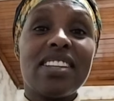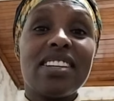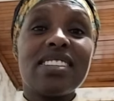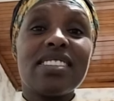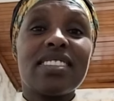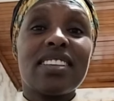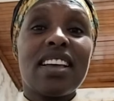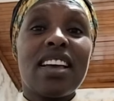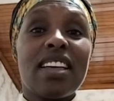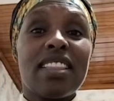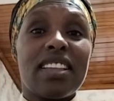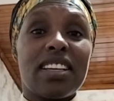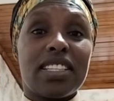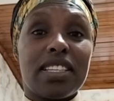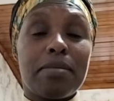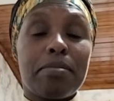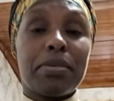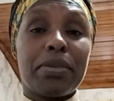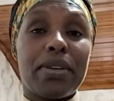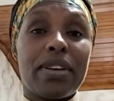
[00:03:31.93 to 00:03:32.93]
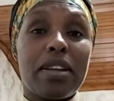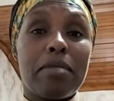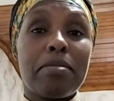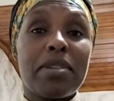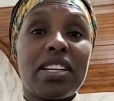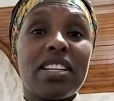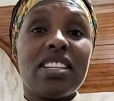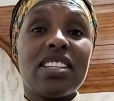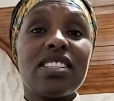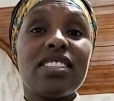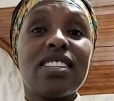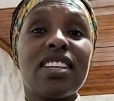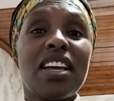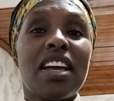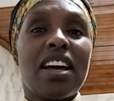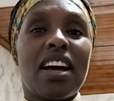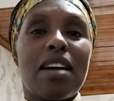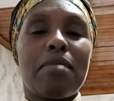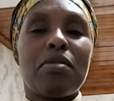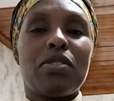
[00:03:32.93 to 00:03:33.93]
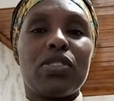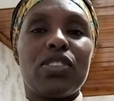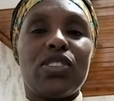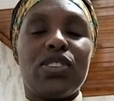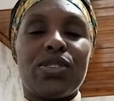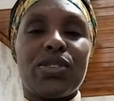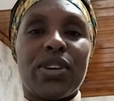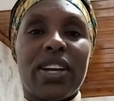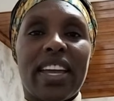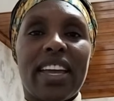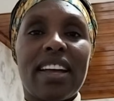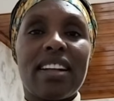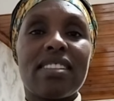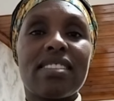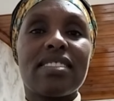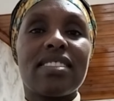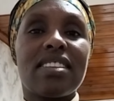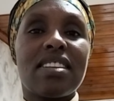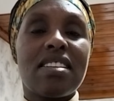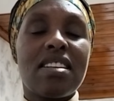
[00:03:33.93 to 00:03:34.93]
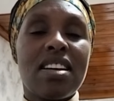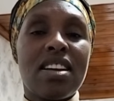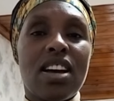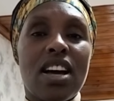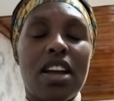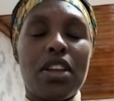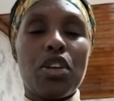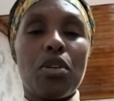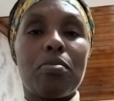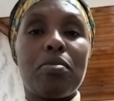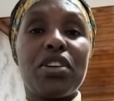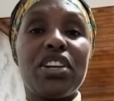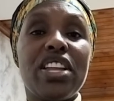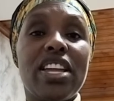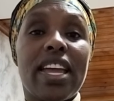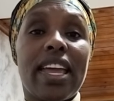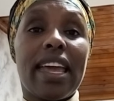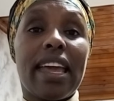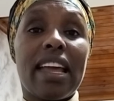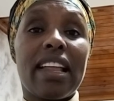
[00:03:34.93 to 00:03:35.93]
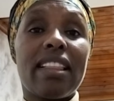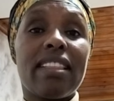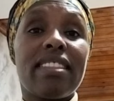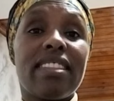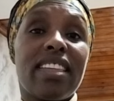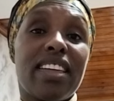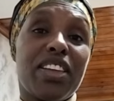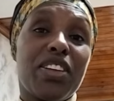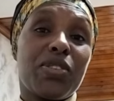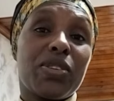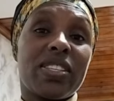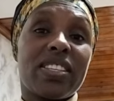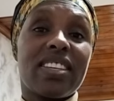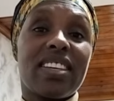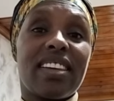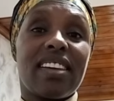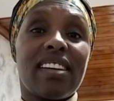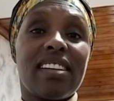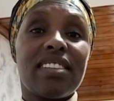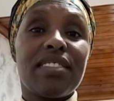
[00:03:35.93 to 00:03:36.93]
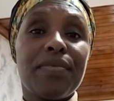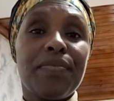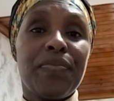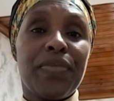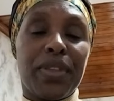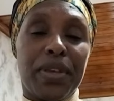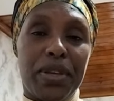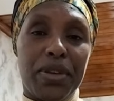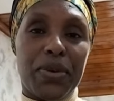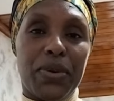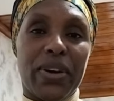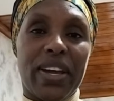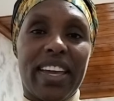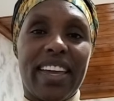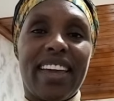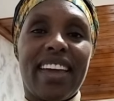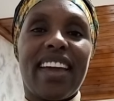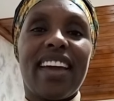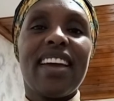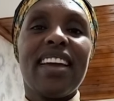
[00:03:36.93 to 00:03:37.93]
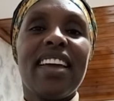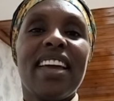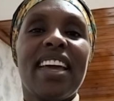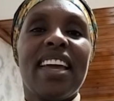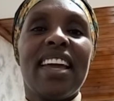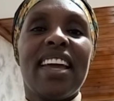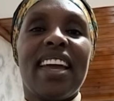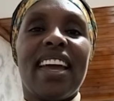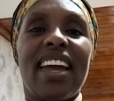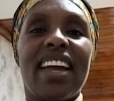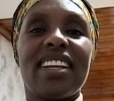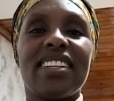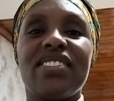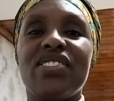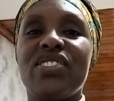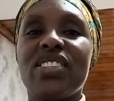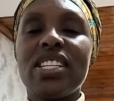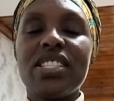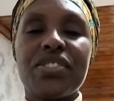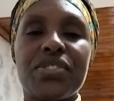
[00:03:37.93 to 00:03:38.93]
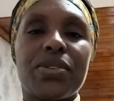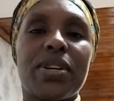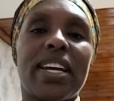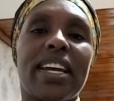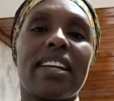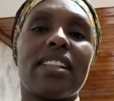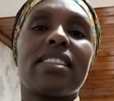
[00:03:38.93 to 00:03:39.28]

the simple remedies about your health, your body health, your skin, your hair, and general health,